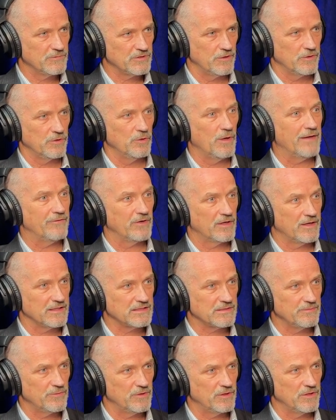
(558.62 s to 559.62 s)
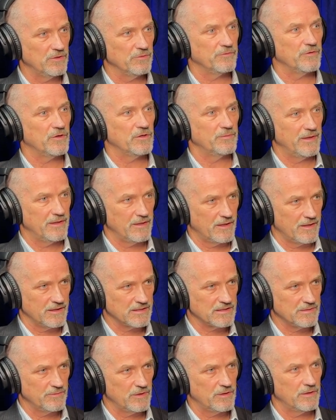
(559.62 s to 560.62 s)
So you have a customer, you refer me to the
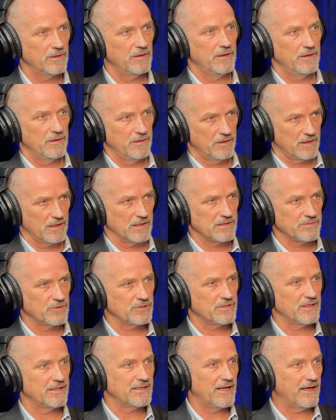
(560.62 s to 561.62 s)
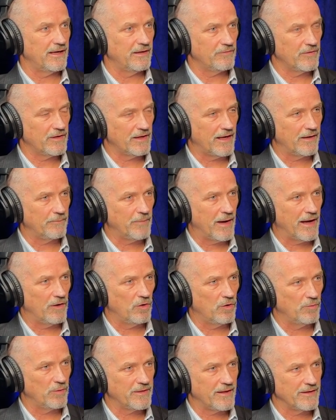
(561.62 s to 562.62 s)
customer says, hey, can I buy
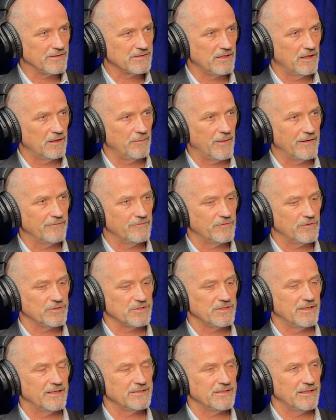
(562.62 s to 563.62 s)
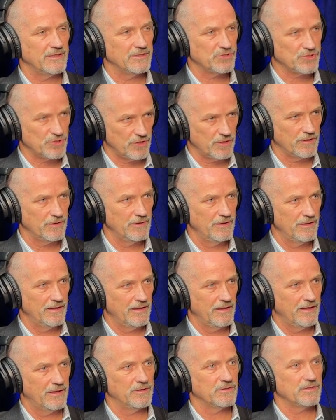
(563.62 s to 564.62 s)
a home without selling mine first? And I say, sure.
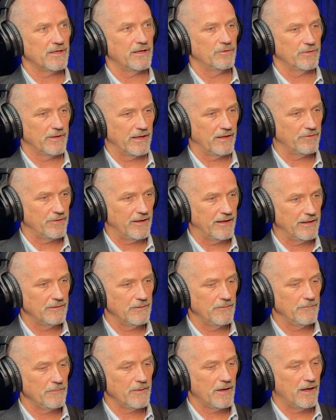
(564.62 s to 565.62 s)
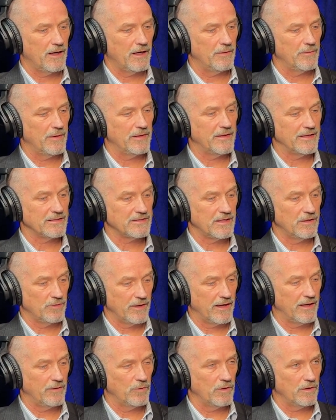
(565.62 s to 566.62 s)
And you say, okay, great. And they say,
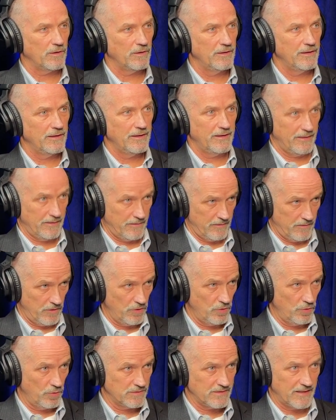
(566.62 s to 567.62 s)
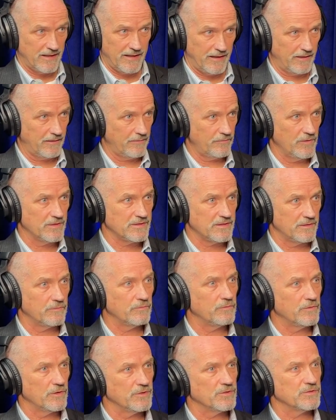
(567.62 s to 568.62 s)
okay, well, you say, hey,
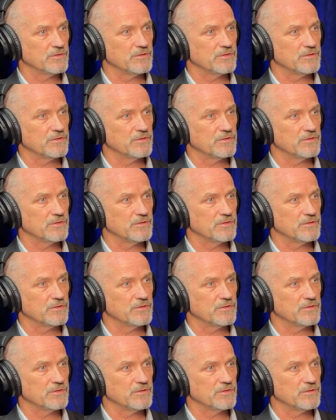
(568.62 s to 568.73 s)
listen,